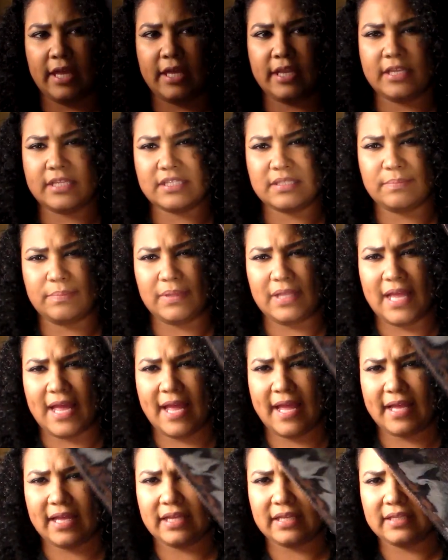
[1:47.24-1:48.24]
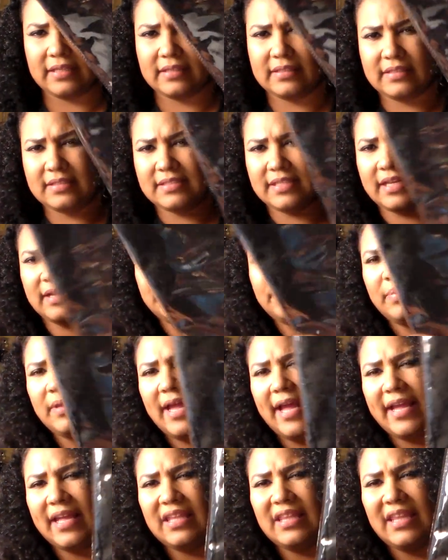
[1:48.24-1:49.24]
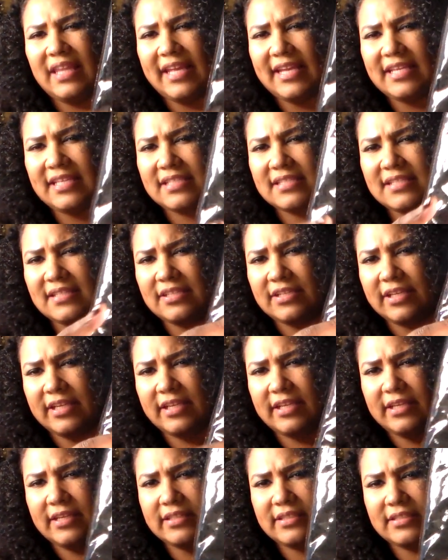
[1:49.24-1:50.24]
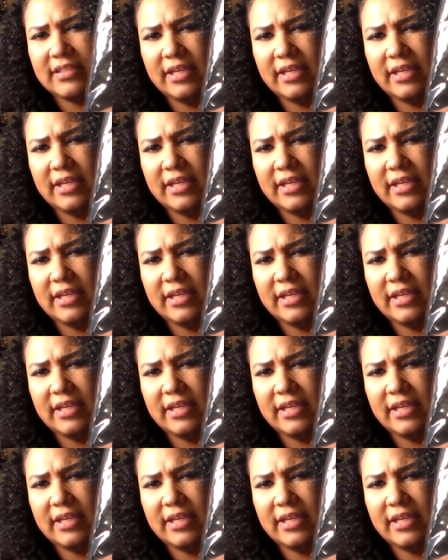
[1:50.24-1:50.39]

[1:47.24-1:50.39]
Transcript: and it's black. It's like a black lace looking